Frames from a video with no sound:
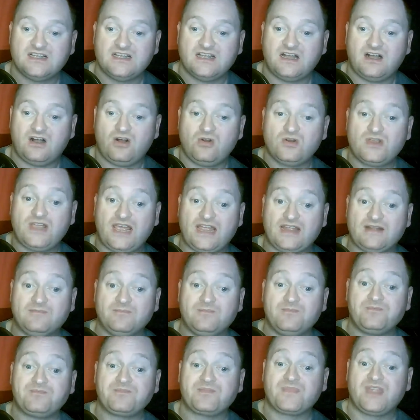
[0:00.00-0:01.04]
Okay,
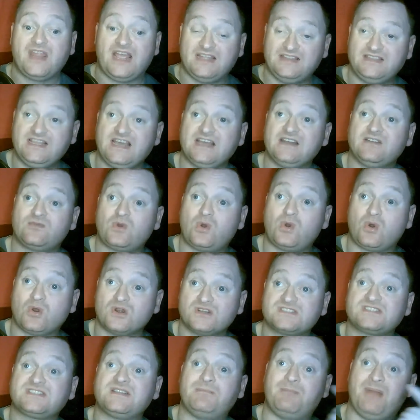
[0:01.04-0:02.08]
and then of
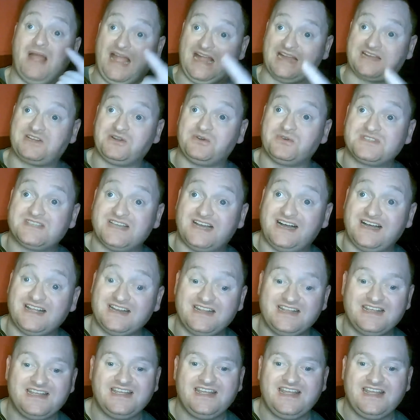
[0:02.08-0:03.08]
course the back goes on,